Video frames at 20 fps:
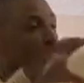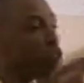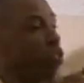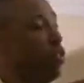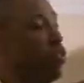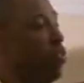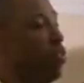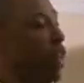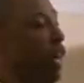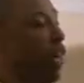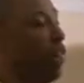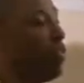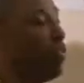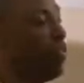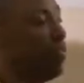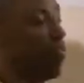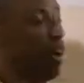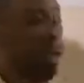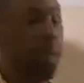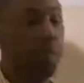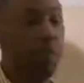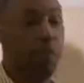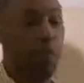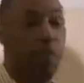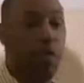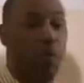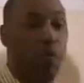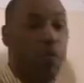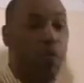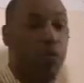You have to find the
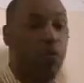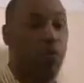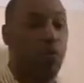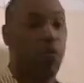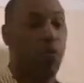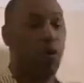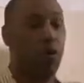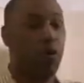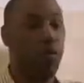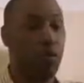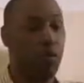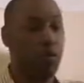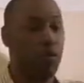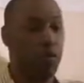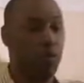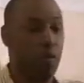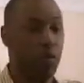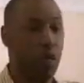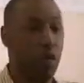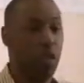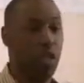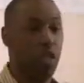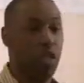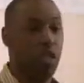people to work with you